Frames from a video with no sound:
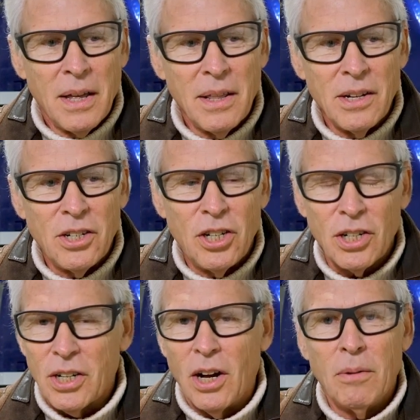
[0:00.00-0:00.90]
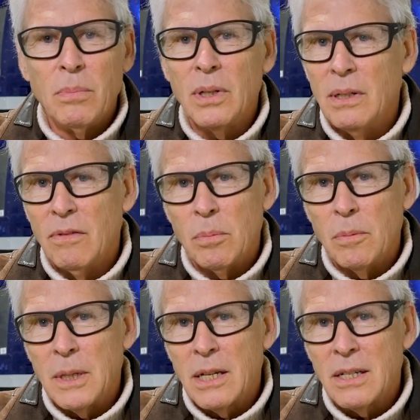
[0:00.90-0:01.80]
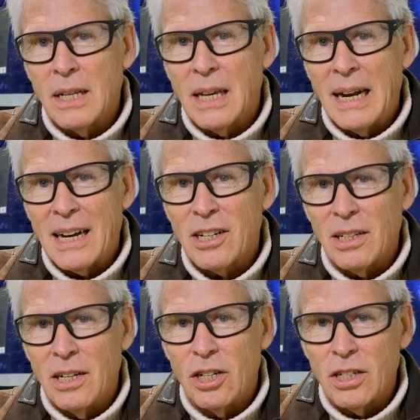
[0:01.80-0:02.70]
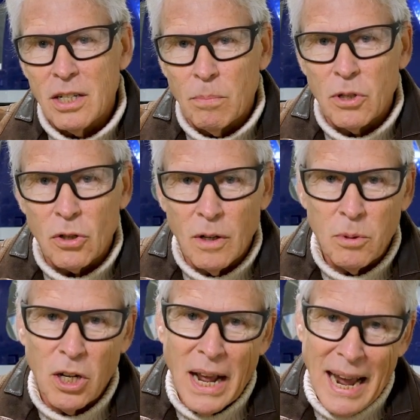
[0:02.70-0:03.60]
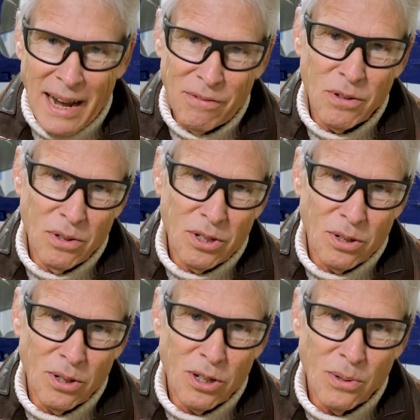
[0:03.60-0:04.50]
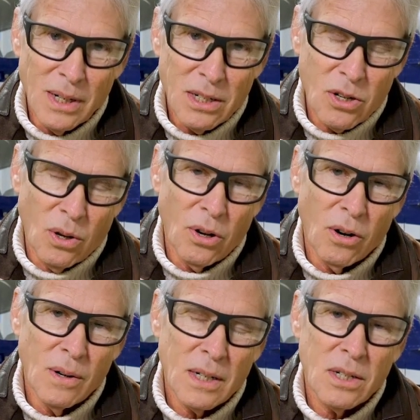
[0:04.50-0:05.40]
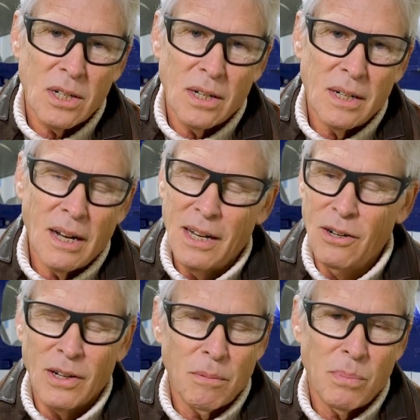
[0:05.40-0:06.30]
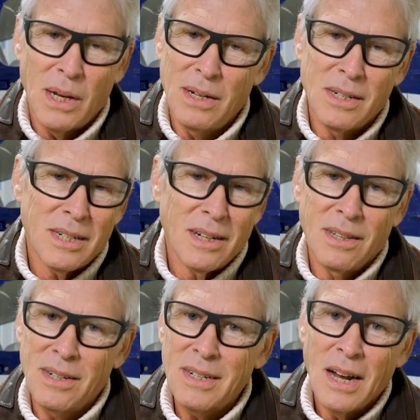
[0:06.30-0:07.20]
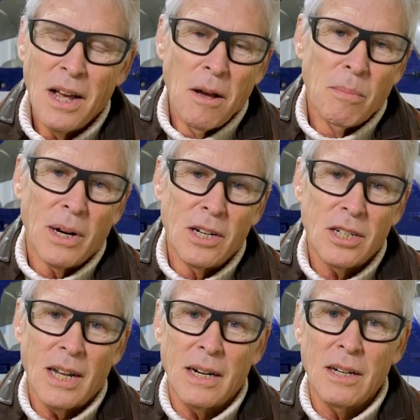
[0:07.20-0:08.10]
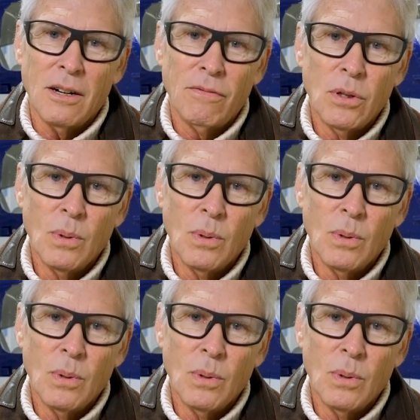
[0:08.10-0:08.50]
is just unbelievable because they can actually adjust the prescription after the surgery. It's called RX Sight. I don't get paid to say this, but I just had it done a few